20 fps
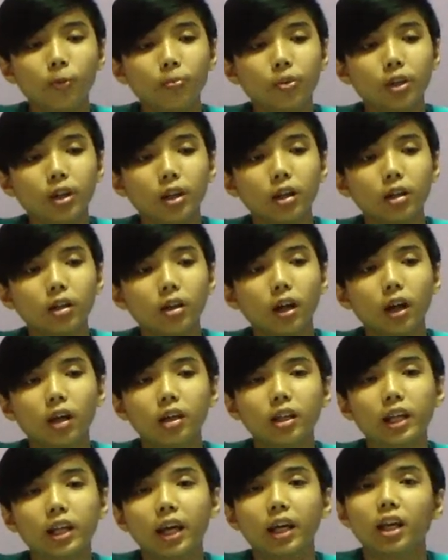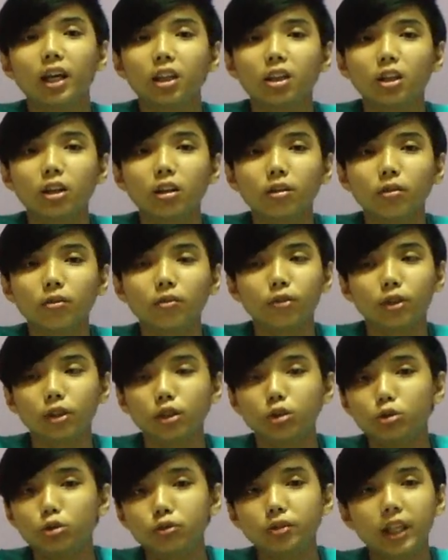Okay, and they get hated for the
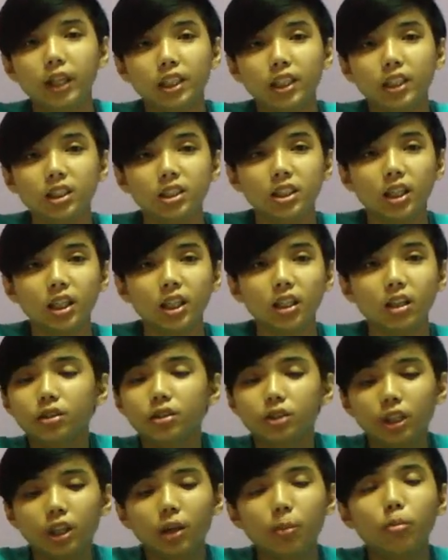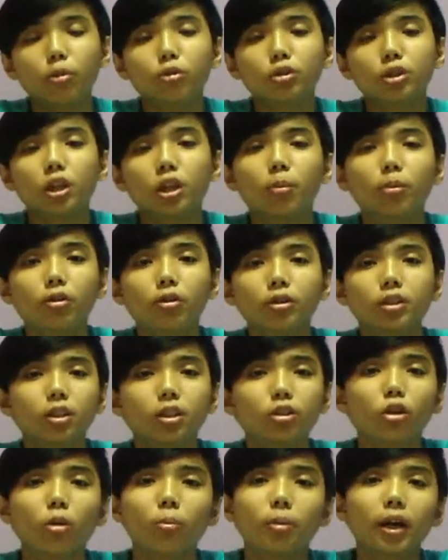truth that they say. Most Singaporeans, they
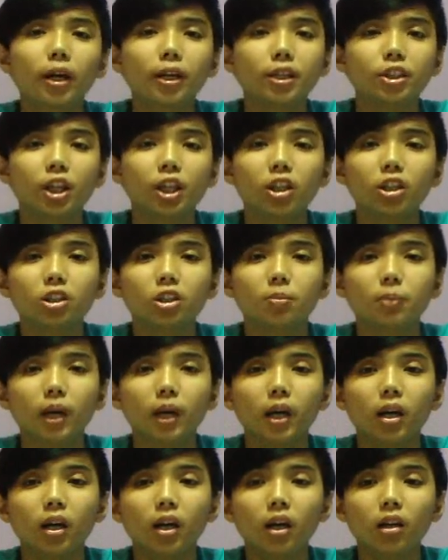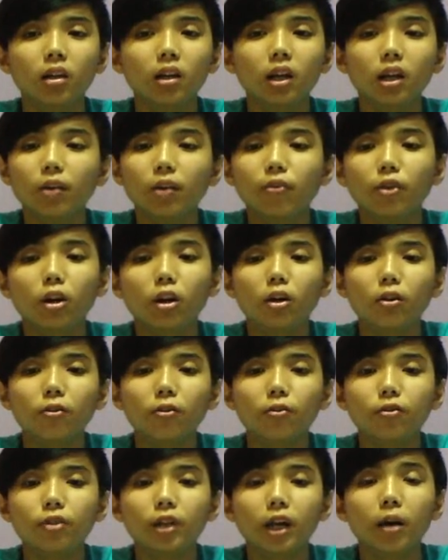talk behind each other's back. Like in front of
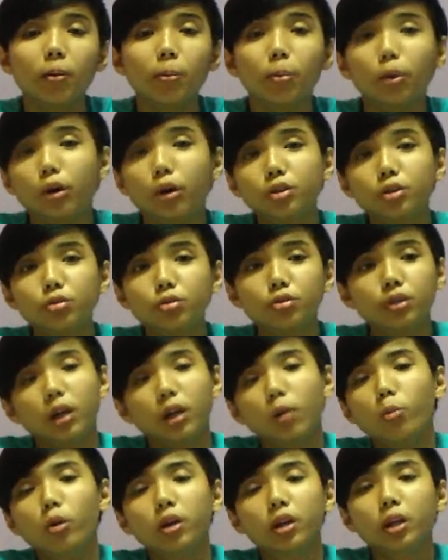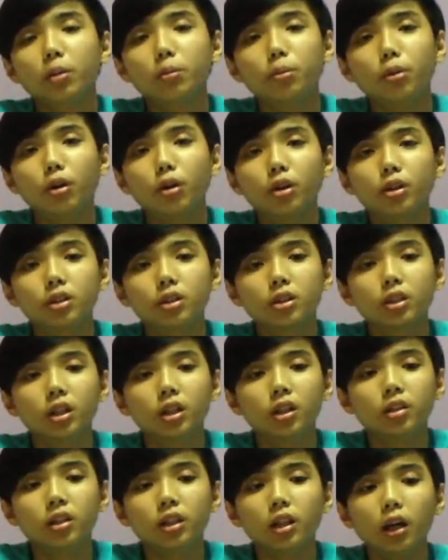like a boss, you know, their working boss.
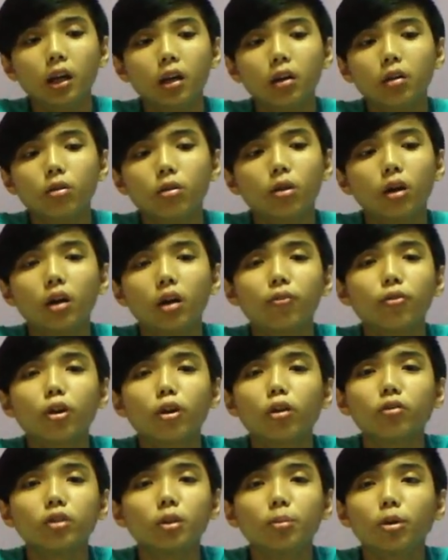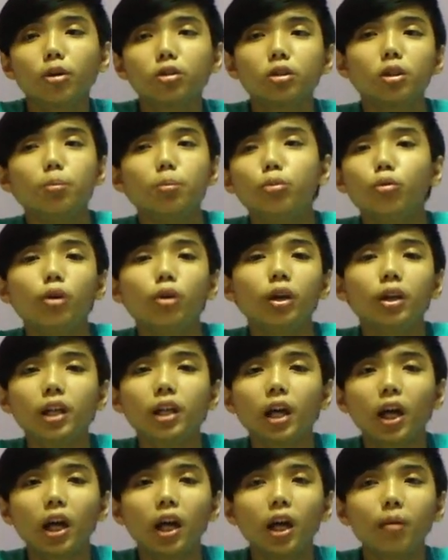They like, wow, in front of the boss, they bootleg
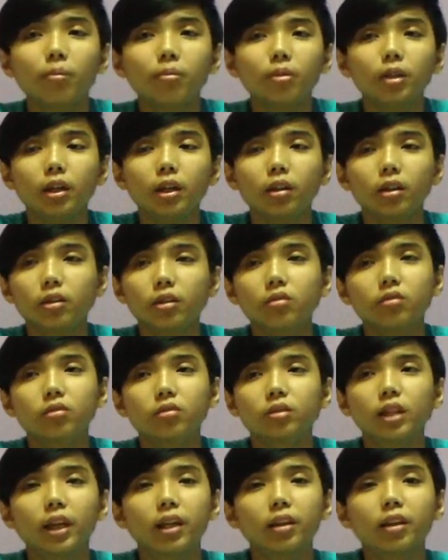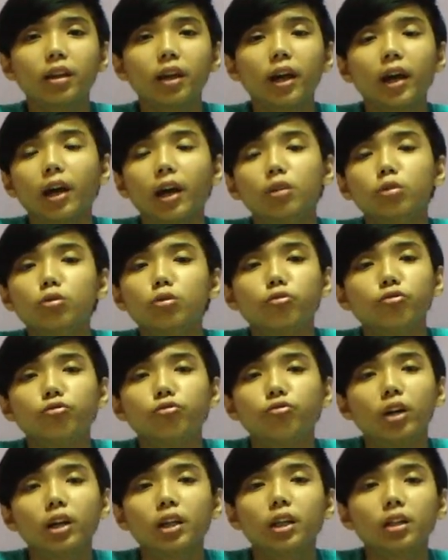them. They like act until
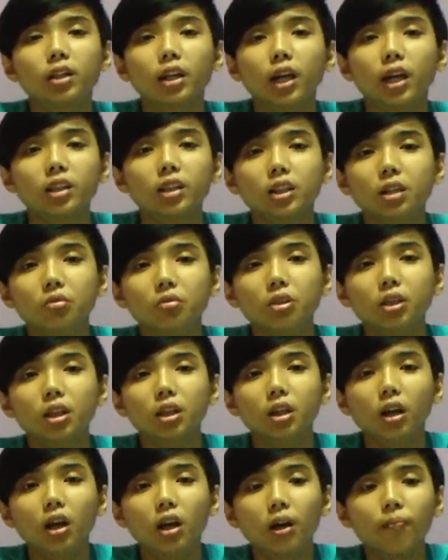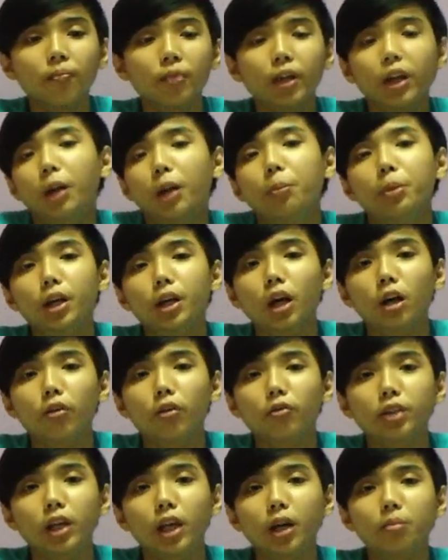fucking nice, everything. And then behind
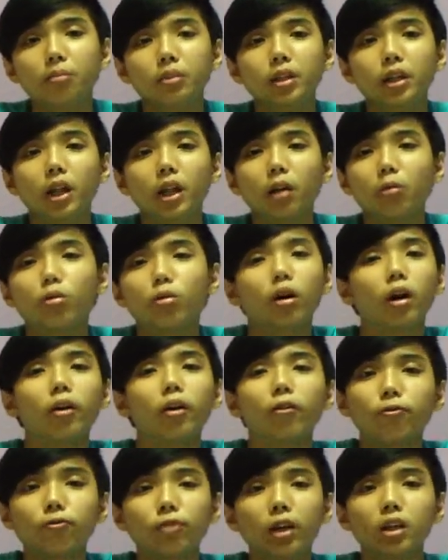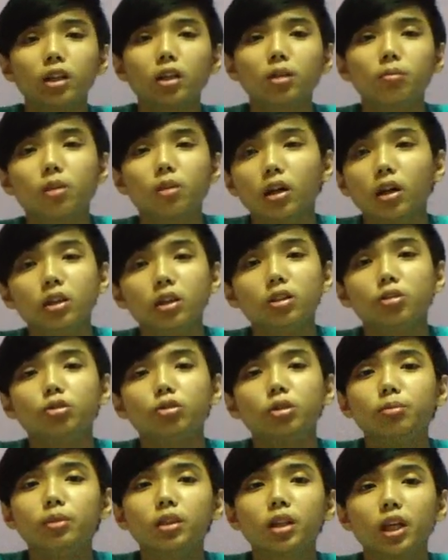of them, they like, wow, fuck him lah, he
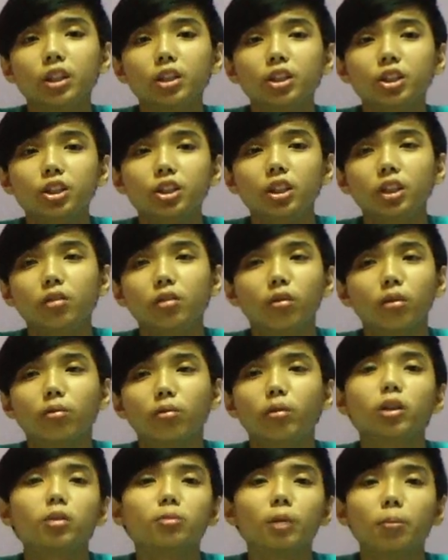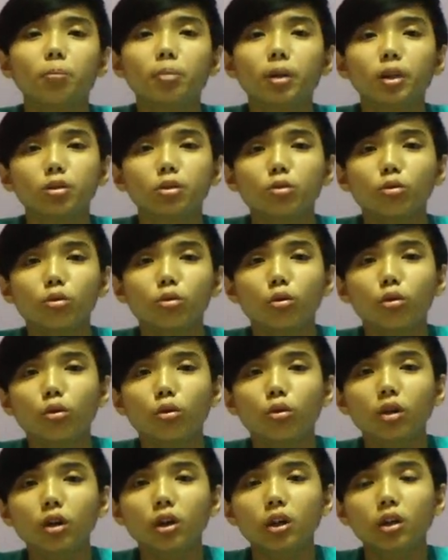treat me like shit. Or why is my pay so low?
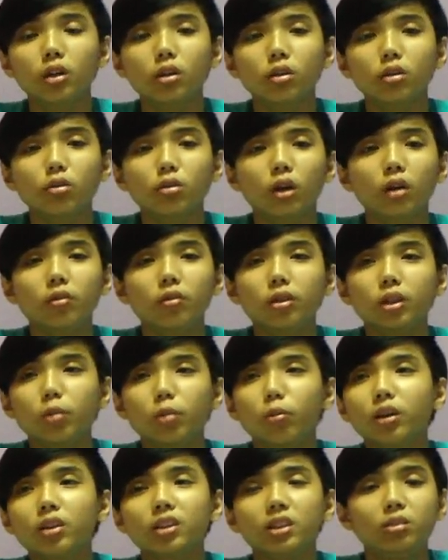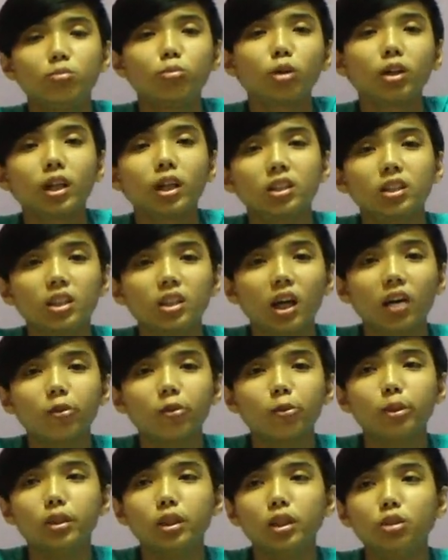You know, everything. Why does the
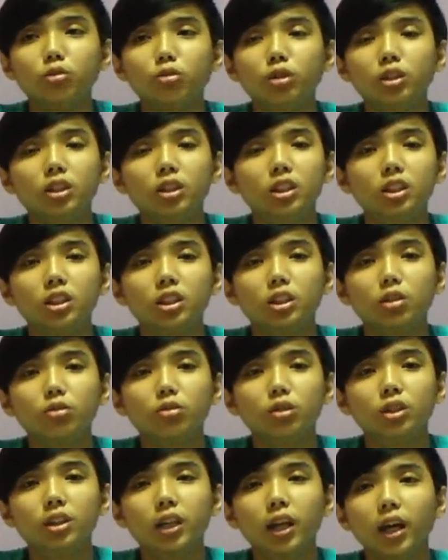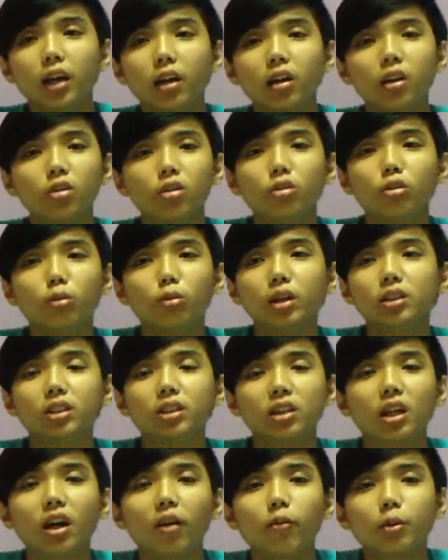government increase this, increase that? You know, why is the
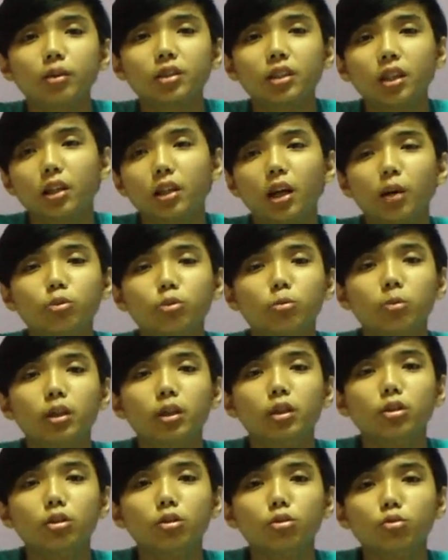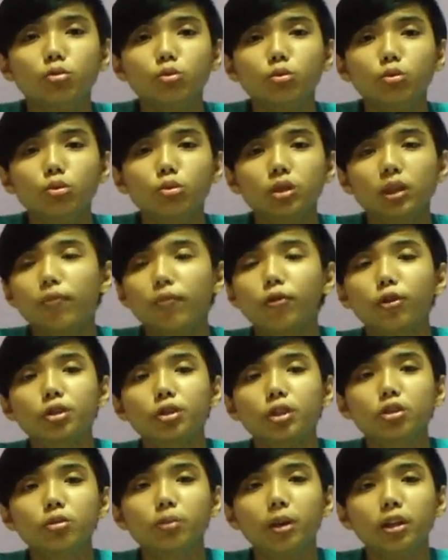government setting up so many new rules,
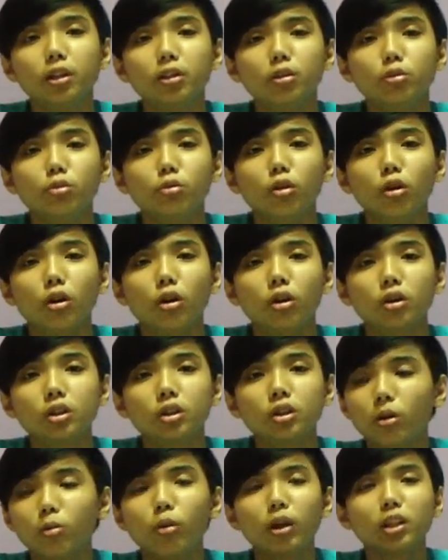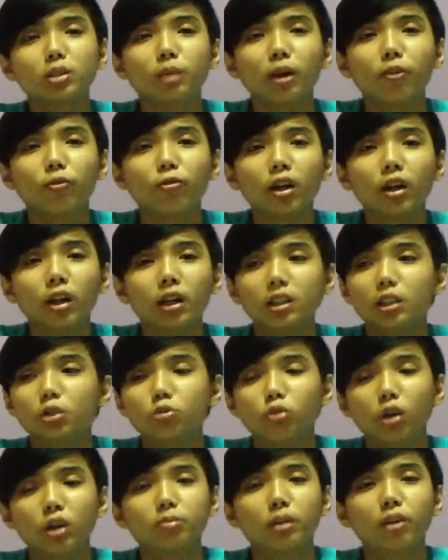enforcing so many new laws? Why is my friend like this?
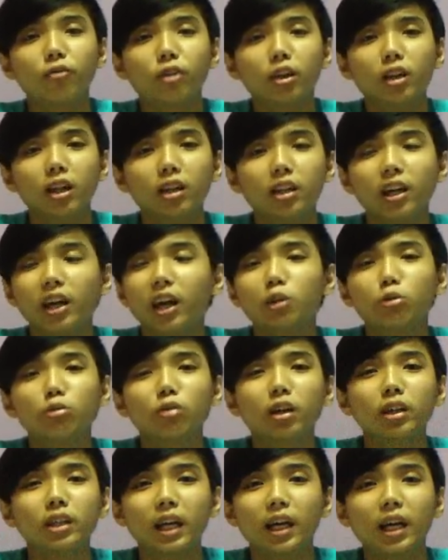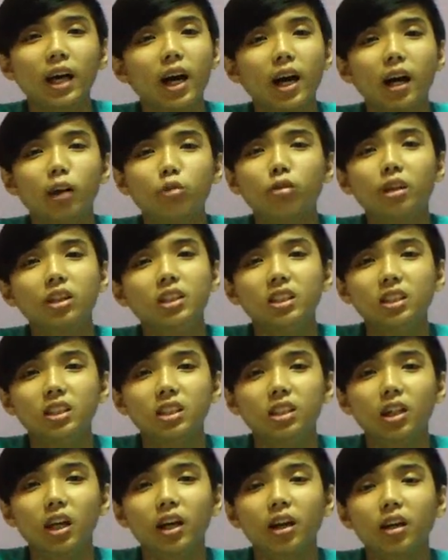Why is my friend like that? I don't like that guy, I don't like this
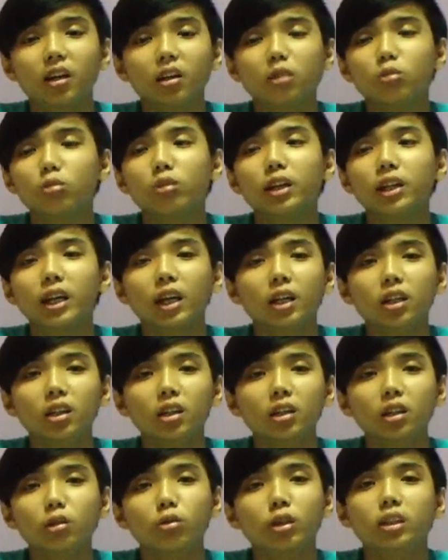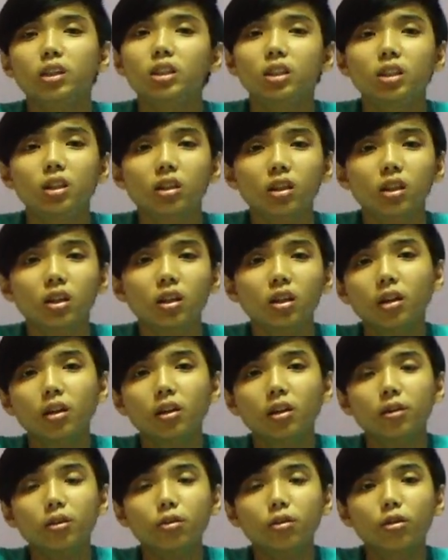guy, I don't like that girl, I don't like this girl.
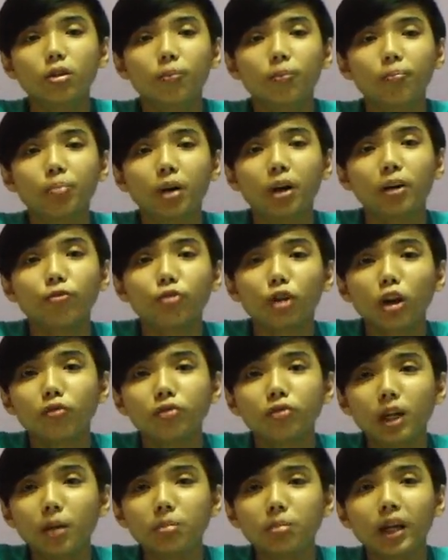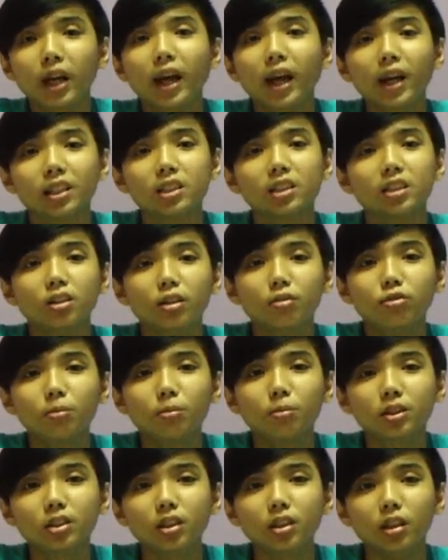You know, but in front of them, they act as a different
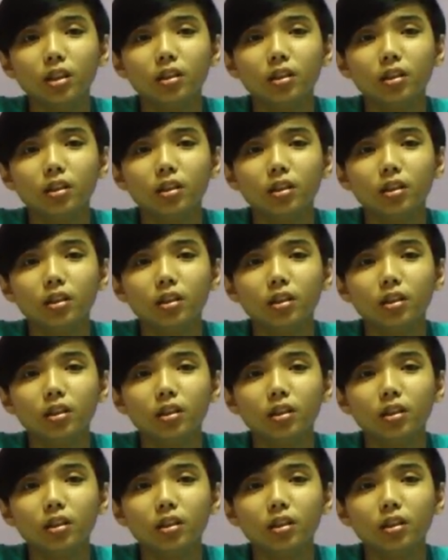person.